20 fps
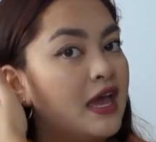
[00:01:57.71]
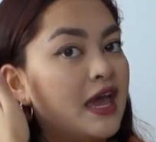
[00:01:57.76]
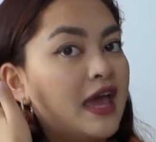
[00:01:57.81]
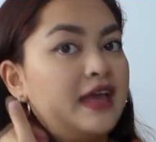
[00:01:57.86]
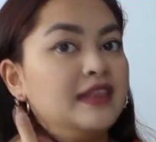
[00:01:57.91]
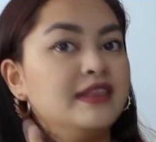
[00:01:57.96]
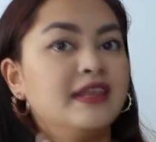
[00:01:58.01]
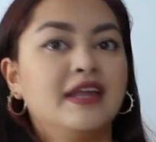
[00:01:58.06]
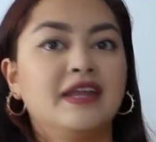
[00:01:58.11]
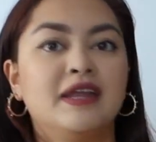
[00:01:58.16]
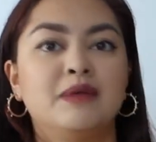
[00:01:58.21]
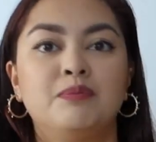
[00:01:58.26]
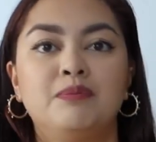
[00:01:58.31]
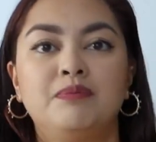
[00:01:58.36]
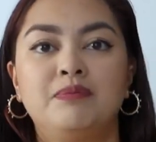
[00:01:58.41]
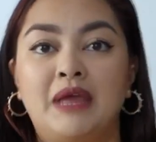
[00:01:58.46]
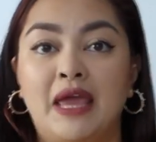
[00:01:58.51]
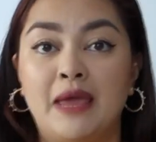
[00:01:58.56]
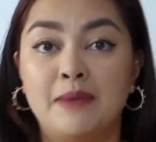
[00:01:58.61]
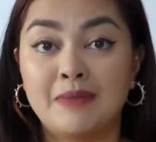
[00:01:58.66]
and then
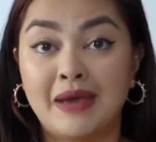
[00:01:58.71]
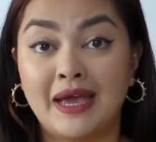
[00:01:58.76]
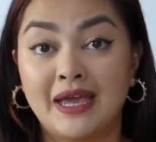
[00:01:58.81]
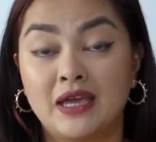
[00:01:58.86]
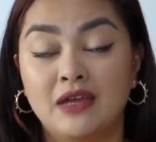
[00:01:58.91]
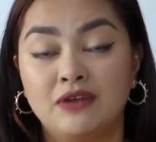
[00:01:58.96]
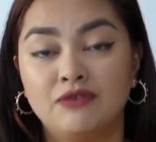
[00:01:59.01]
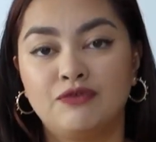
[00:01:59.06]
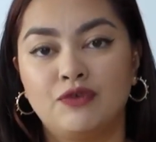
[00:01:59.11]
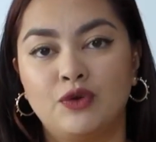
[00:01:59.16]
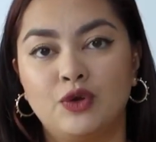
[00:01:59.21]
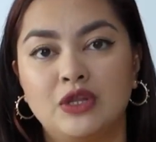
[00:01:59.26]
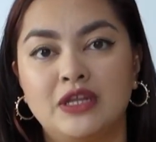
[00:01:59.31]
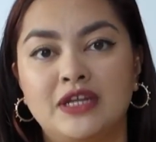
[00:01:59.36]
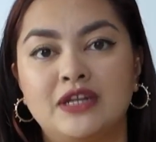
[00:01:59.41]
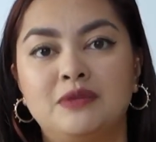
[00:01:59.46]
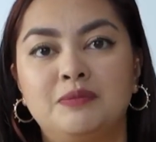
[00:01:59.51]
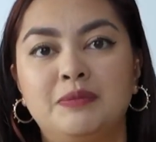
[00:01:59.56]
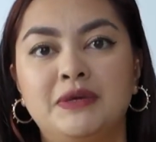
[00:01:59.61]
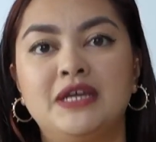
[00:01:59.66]
it came back in for a
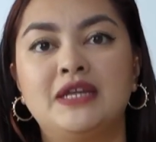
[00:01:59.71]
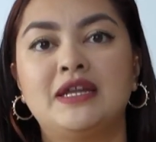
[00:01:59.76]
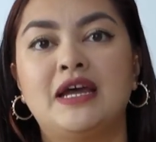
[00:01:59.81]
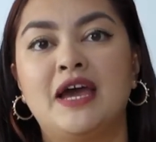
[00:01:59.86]
little bit.